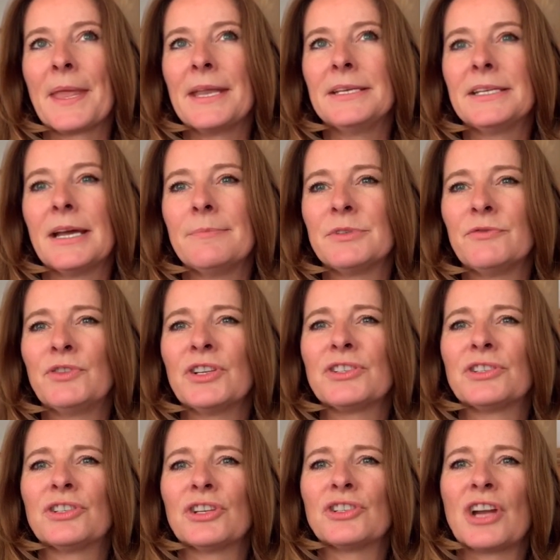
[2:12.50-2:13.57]
in terms of
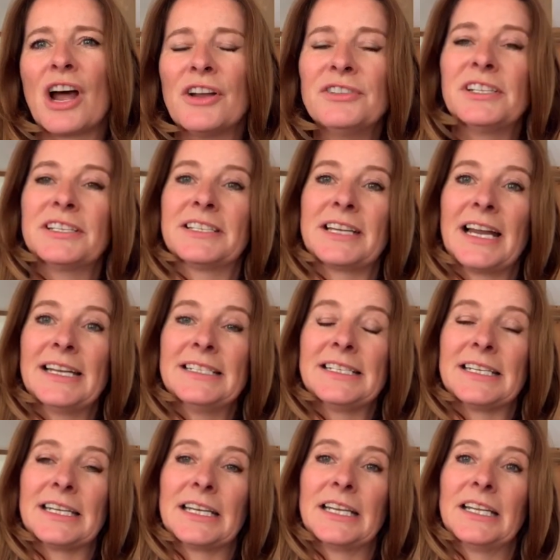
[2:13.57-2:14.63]
just
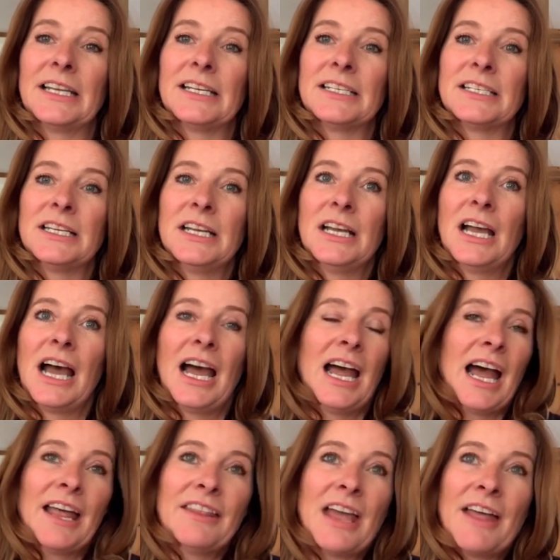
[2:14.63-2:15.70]
understanding that.
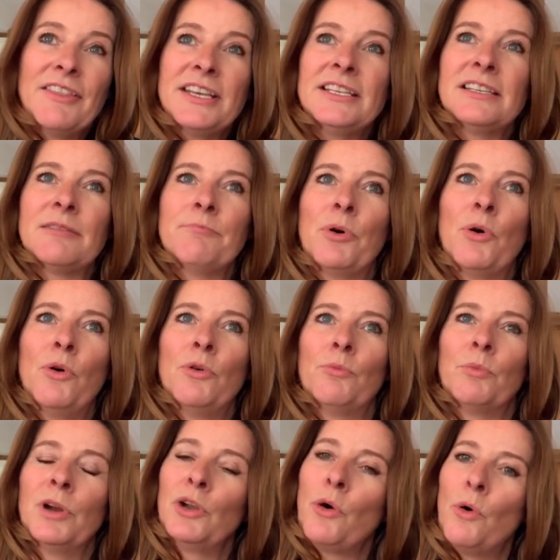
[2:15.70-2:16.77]
And this is
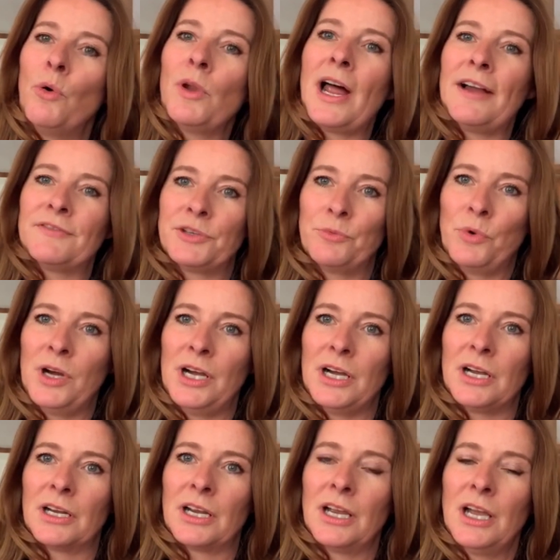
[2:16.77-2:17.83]
important. We'll all have to
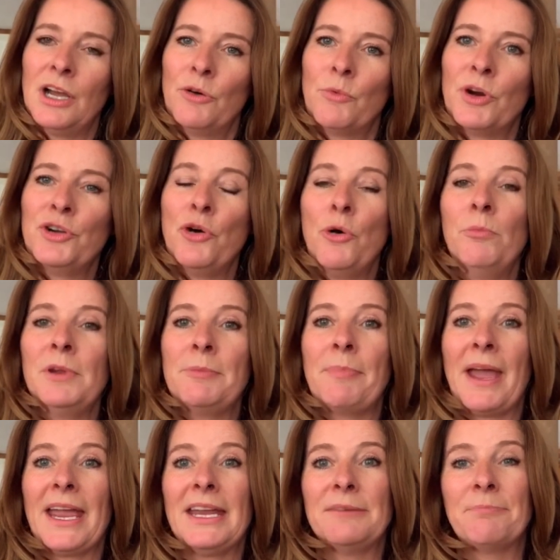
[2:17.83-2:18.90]
work. We're normally
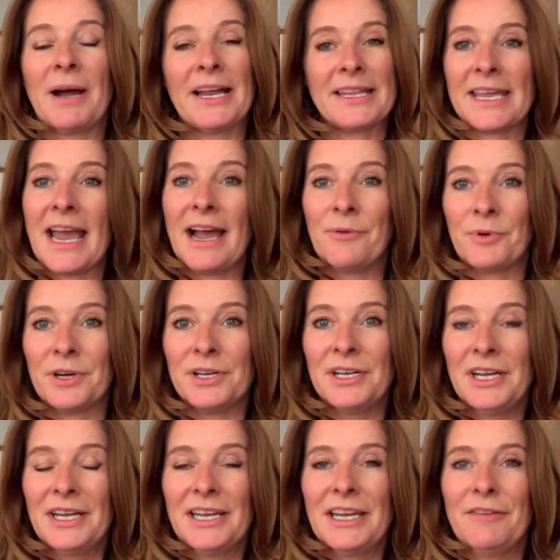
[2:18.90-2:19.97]
paid by the hour,
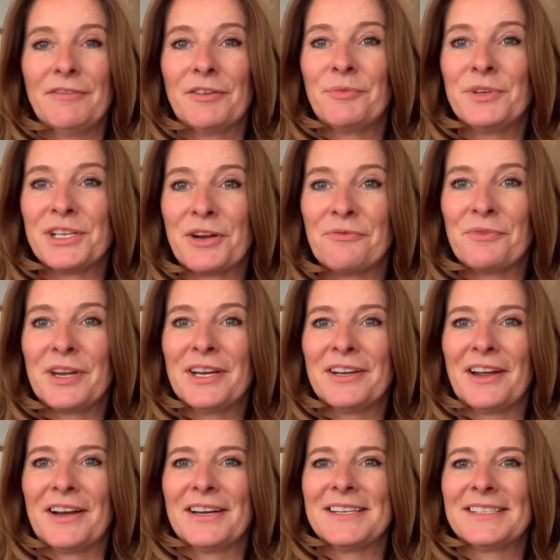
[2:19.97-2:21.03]
even if we don't
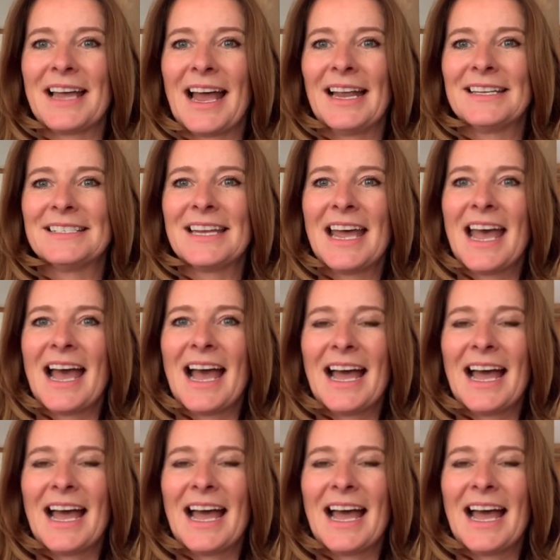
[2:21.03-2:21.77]
realise. And